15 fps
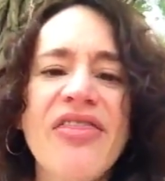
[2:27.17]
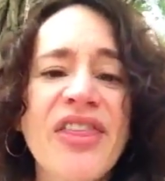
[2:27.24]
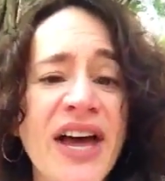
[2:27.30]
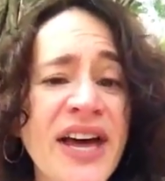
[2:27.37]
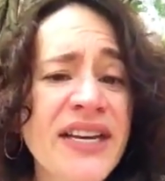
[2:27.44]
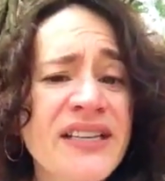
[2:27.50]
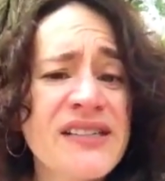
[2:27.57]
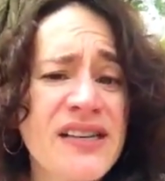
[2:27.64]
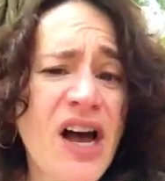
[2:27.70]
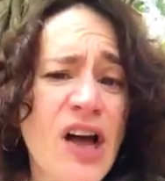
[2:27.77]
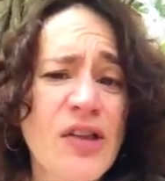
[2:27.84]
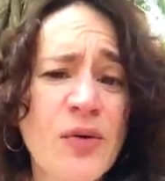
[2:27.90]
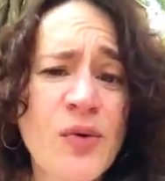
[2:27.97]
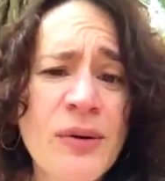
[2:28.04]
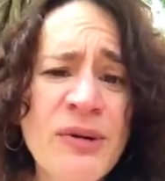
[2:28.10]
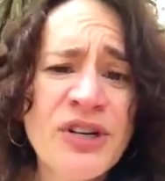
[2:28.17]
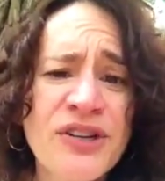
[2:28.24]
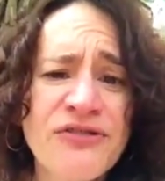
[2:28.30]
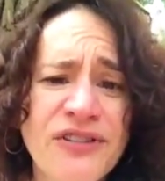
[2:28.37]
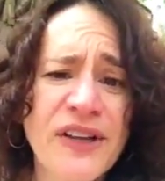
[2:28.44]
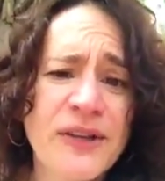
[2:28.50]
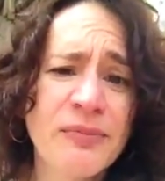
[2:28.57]
Then he saw the woman
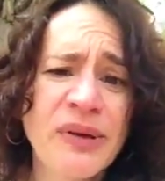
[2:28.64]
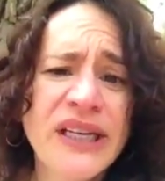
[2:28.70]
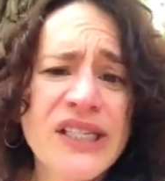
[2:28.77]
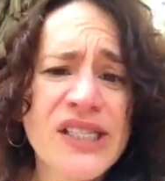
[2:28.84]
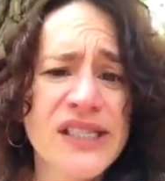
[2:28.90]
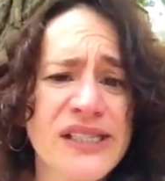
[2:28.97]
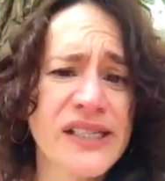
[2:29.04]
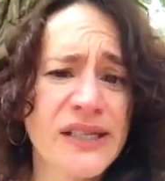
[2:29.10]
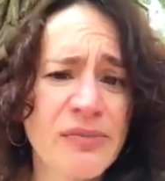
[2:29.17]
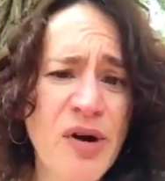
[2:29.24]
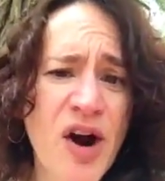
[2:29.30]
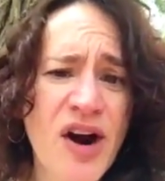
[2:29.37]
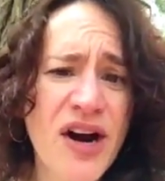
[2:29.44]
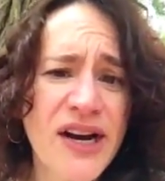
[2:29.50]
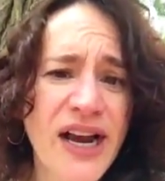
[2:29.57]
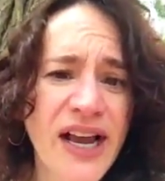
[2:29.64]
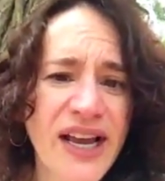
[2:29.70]
who fed the pigeons in the park.